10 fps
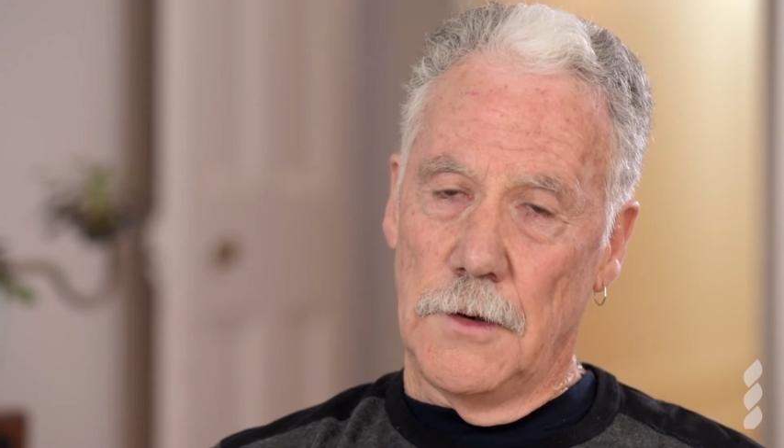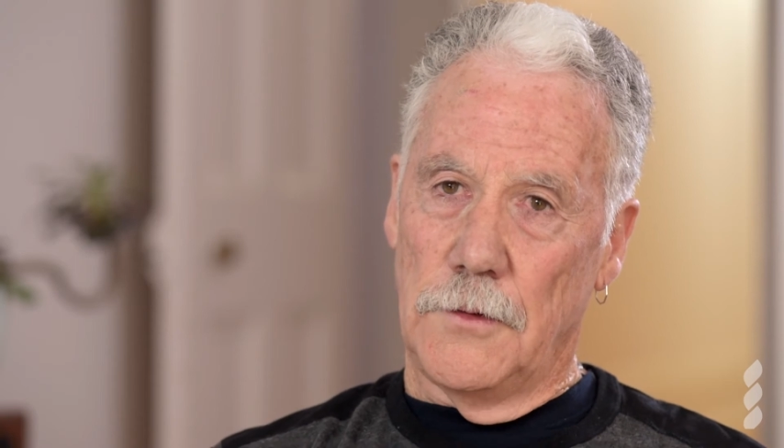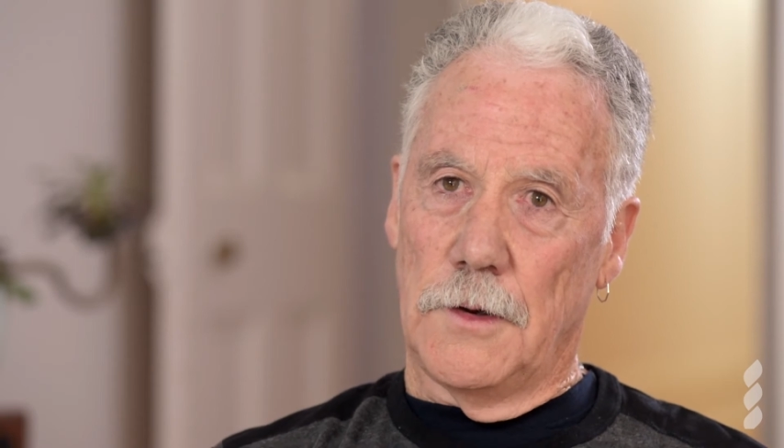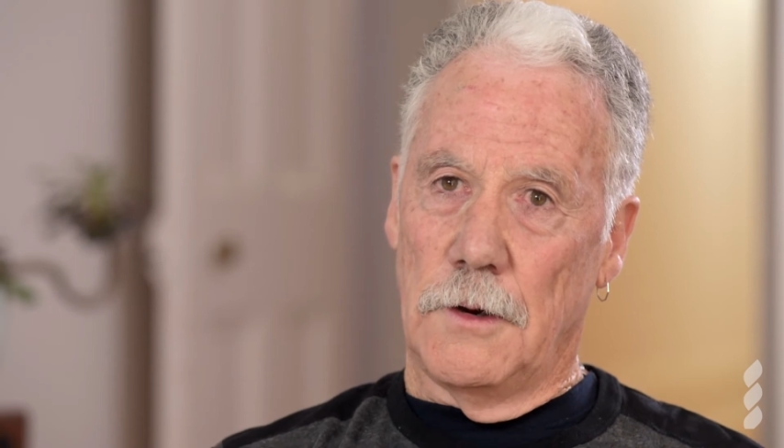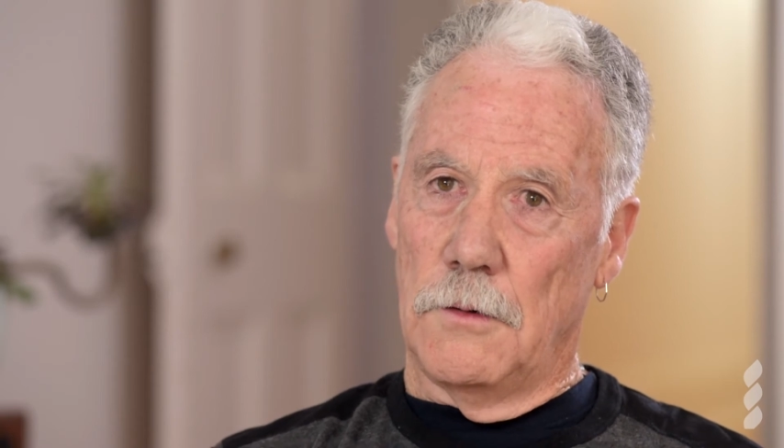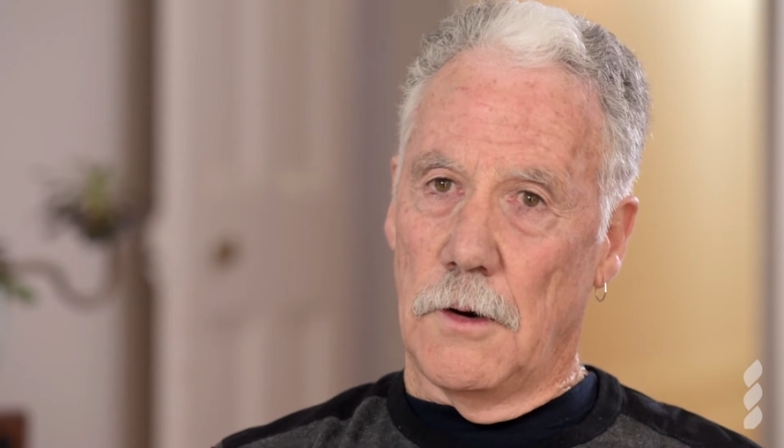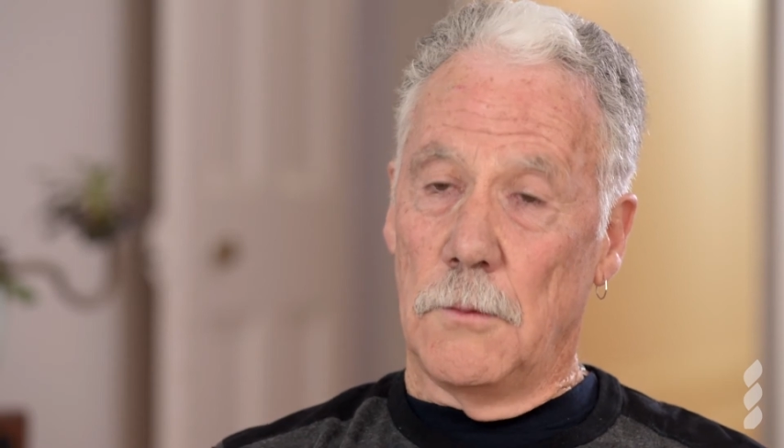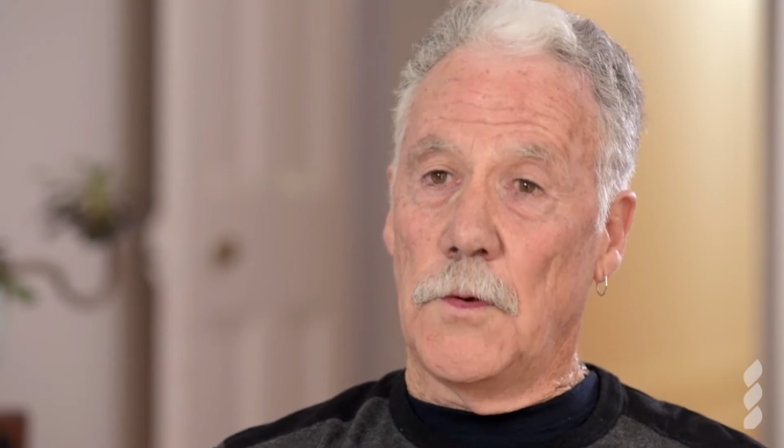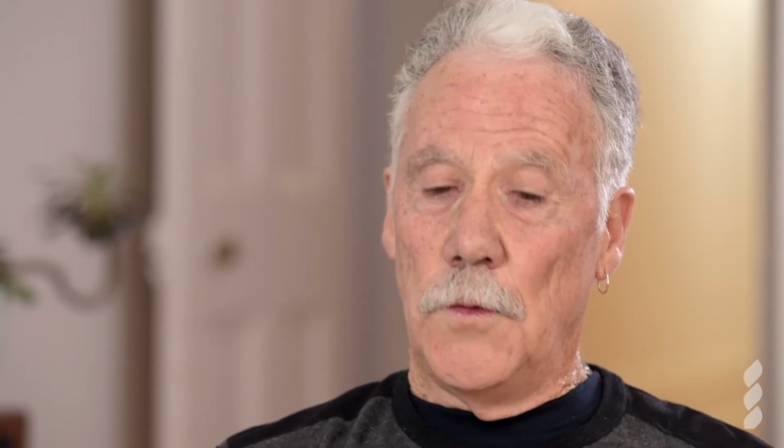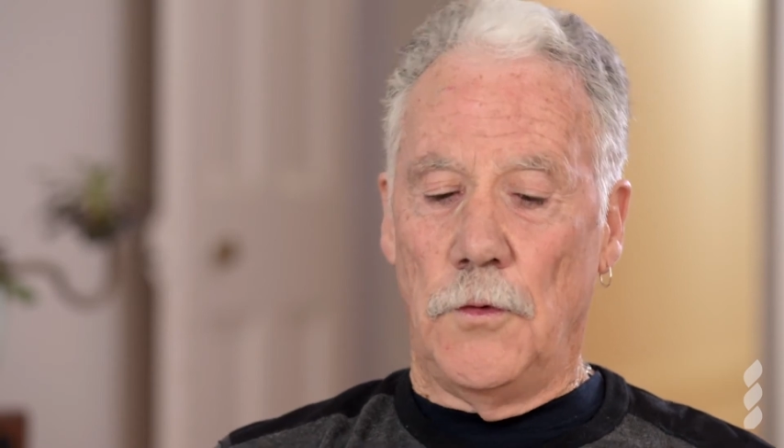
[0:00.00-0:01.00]
So I
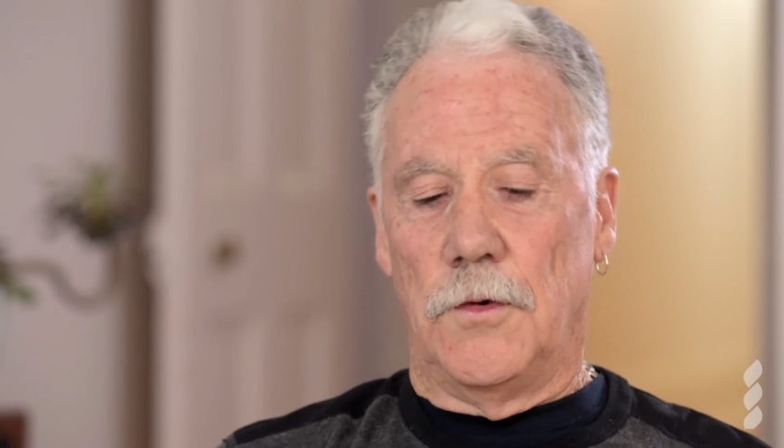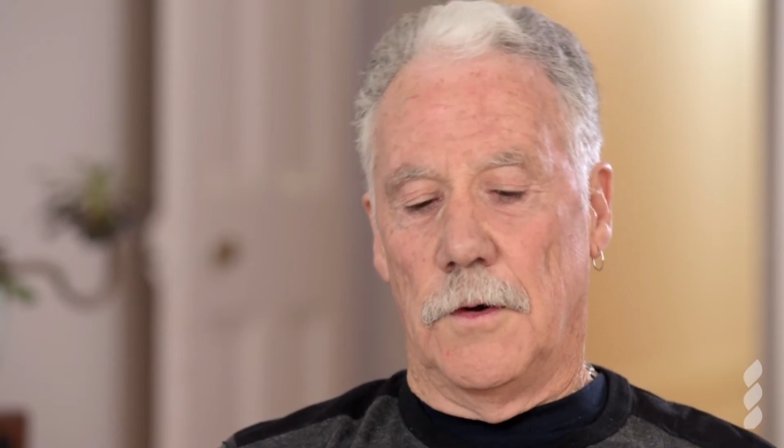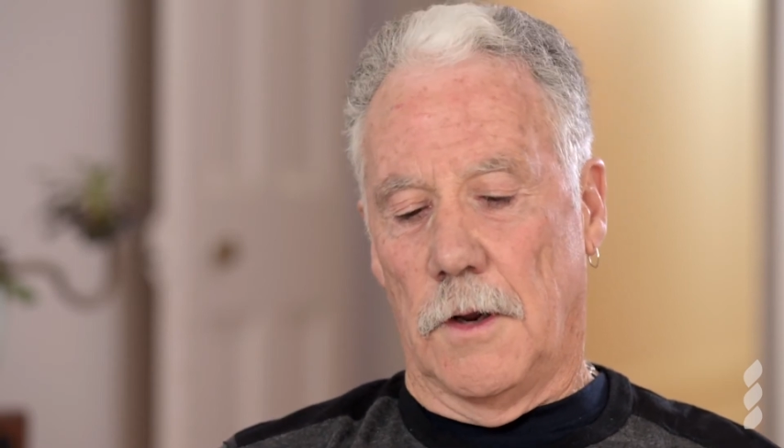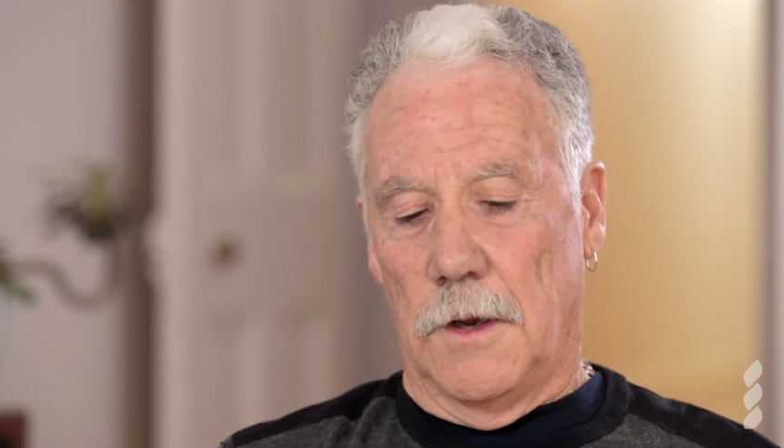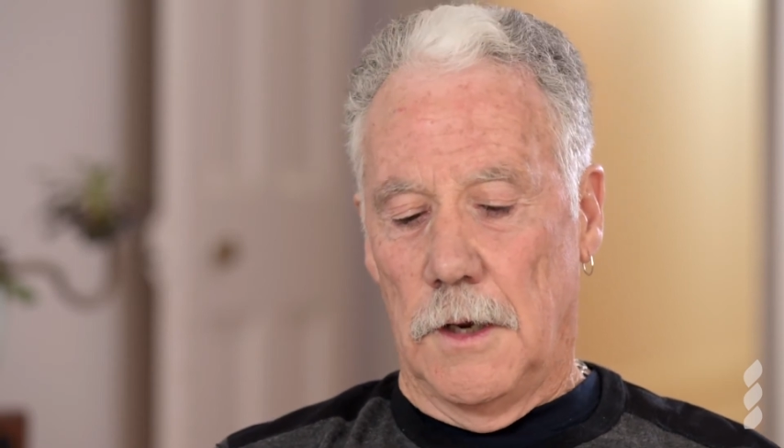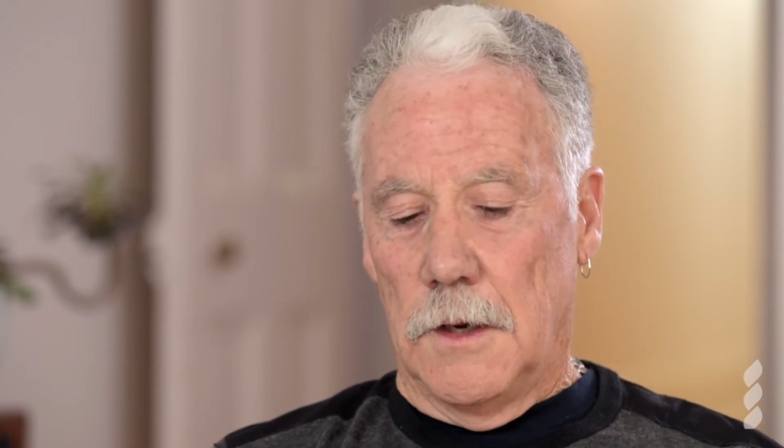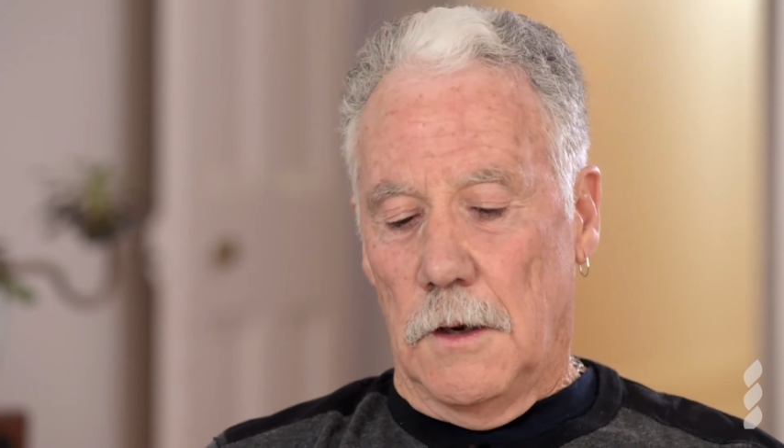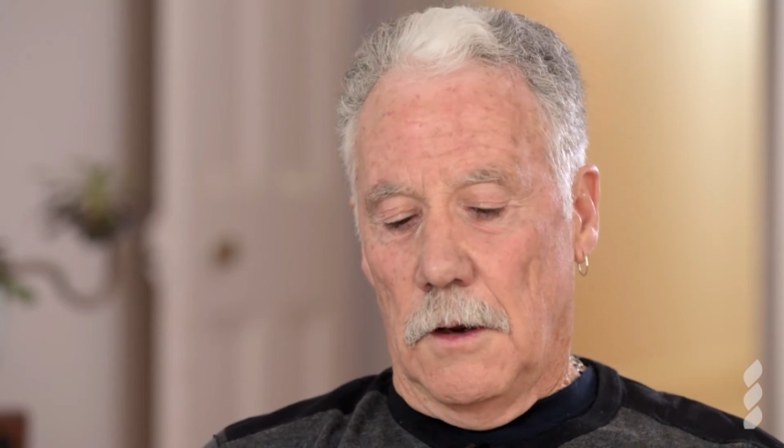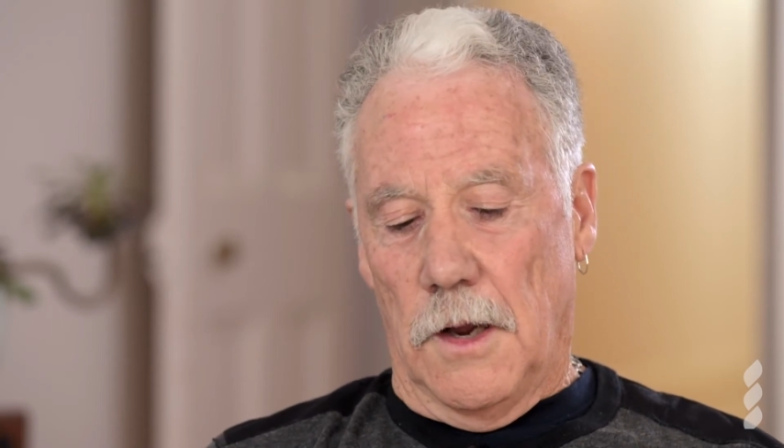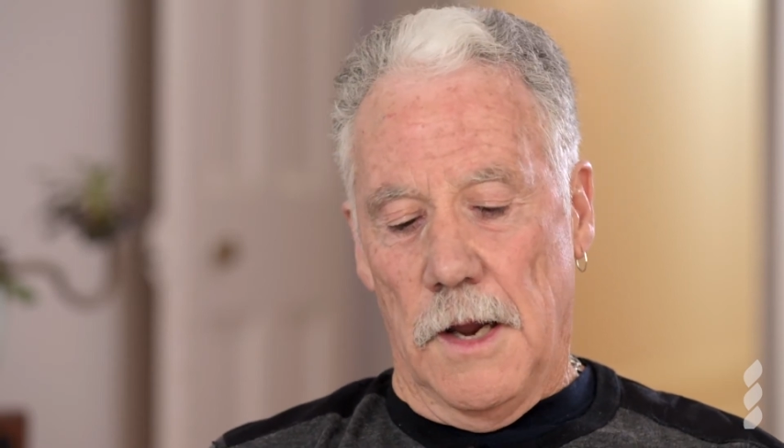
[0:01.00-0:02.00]
was fortunate.
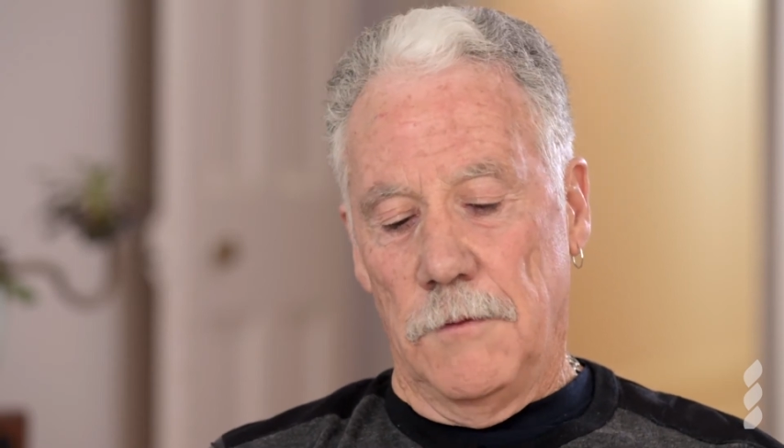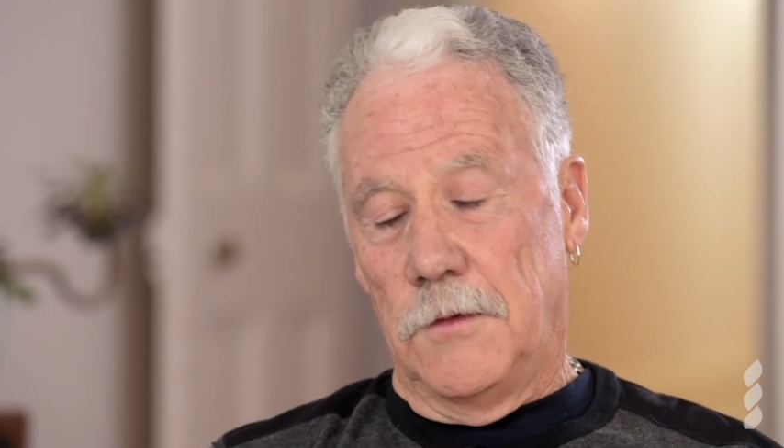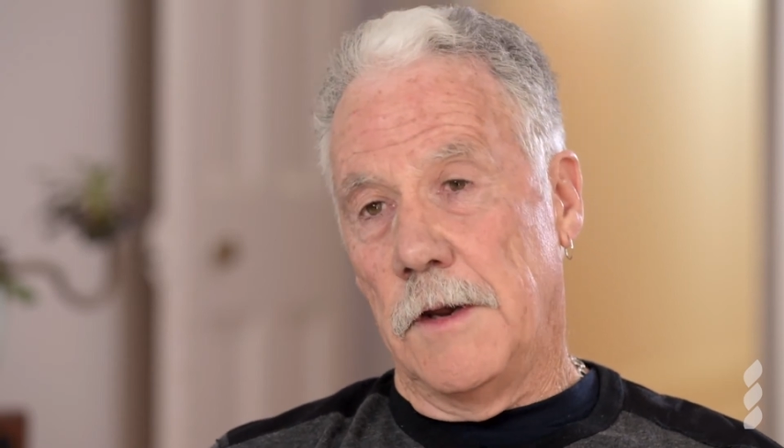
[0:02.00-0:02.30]
I haven't